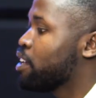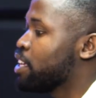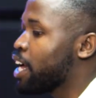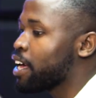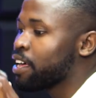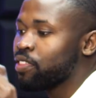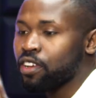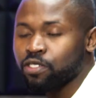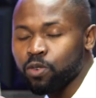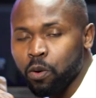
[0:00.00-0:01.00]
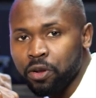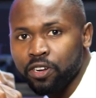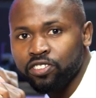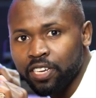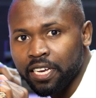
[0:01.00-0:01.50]
yeah, that's what we
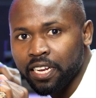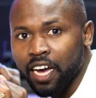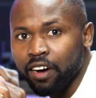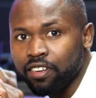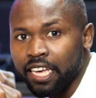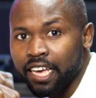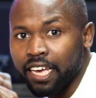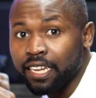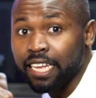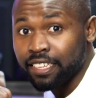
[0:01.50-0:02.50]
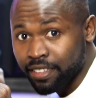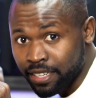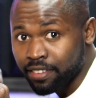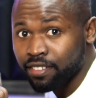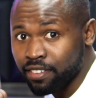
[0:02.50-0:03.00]
are checking out and
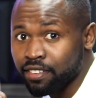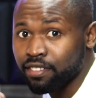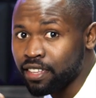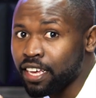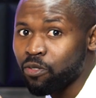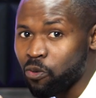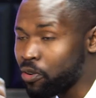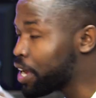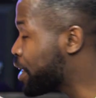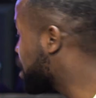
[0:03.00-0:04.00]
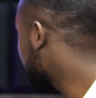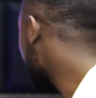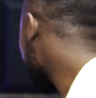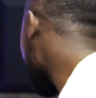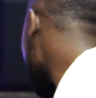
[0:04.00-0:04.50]
let's just get right
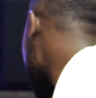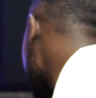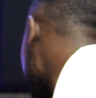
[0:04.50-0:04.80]
into it.